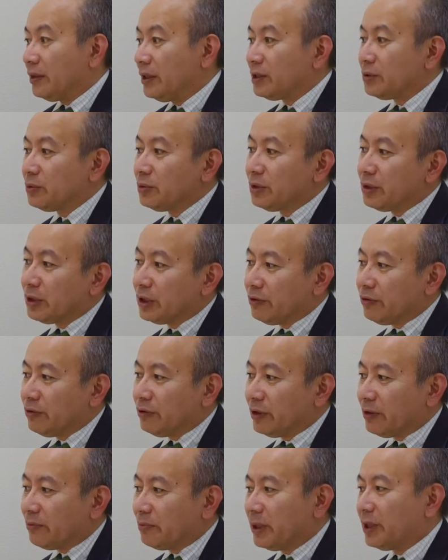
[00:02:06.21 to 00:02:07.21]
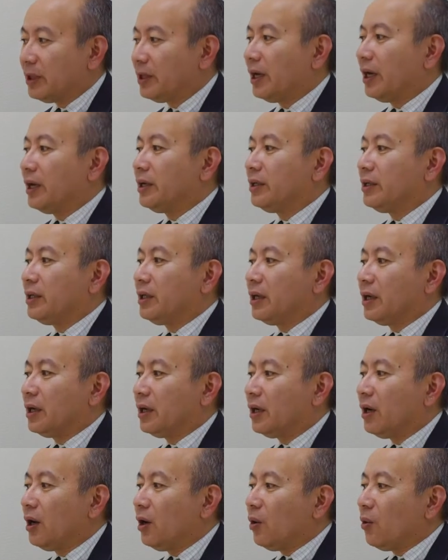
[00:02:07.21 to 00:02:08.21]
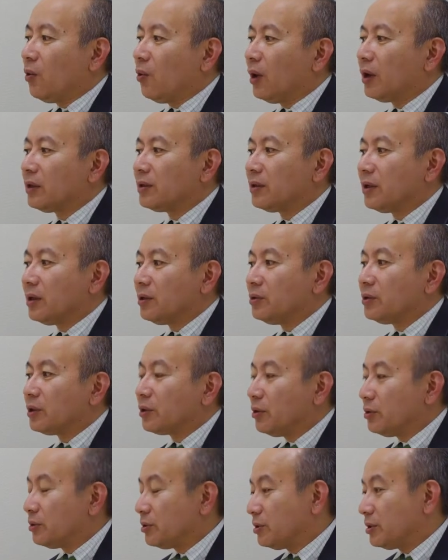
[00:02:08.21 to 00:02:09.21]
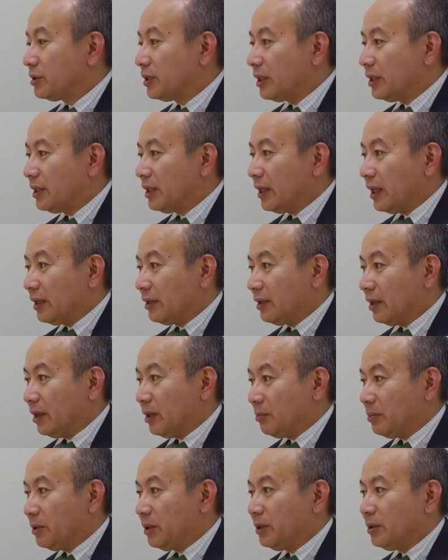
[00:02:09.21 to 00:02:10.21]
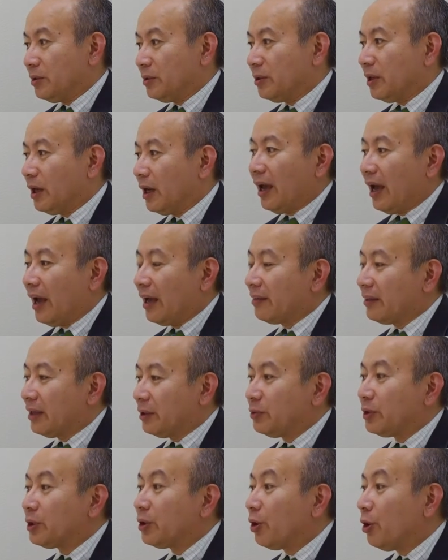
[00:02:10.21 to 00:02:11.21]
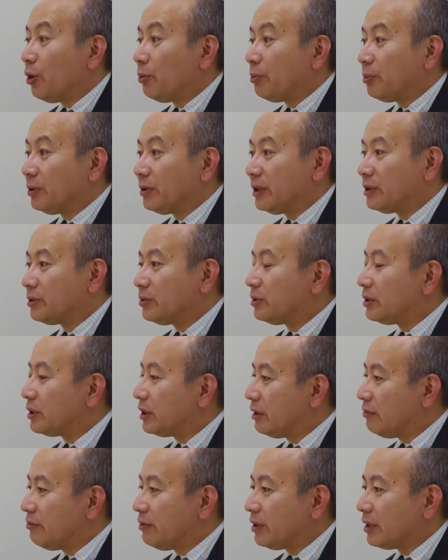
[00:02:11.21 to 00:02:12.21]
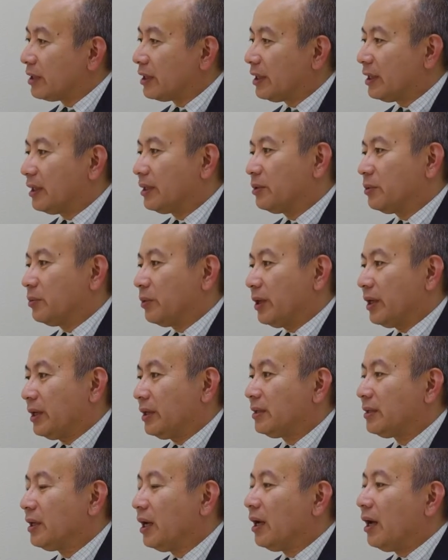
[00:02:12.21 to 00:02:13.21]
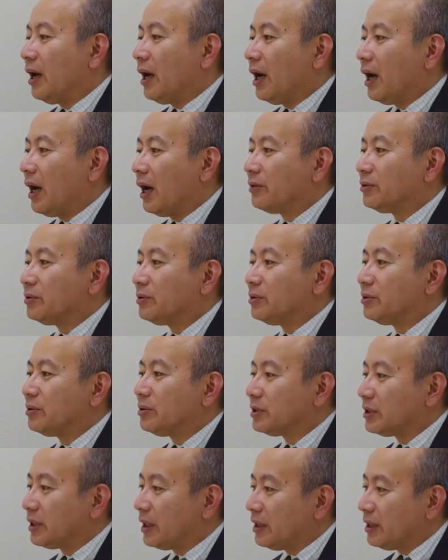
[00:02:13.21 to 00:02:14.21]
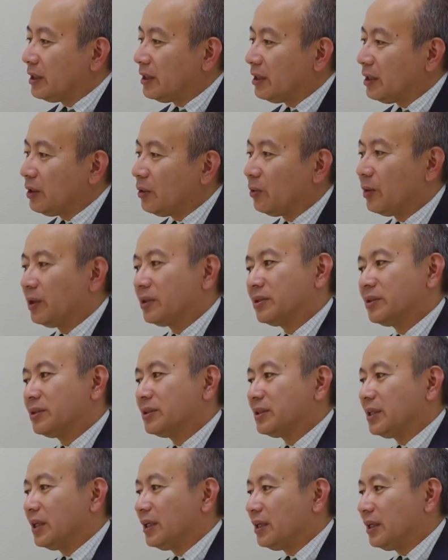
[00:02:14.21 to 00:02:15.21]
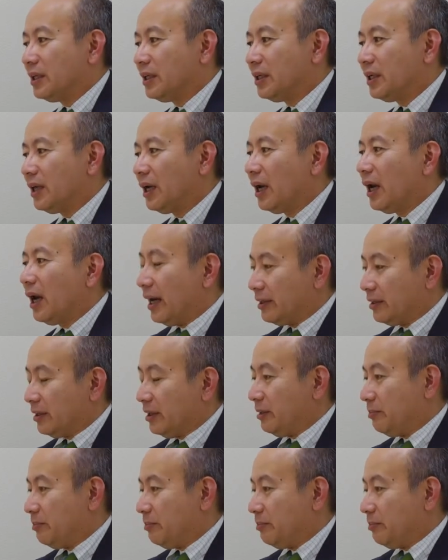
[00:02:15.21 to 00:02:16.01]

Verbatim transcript: This would give you a better idea what you are going to study at the APU and we hope this would give you a guideway how to study, what to study at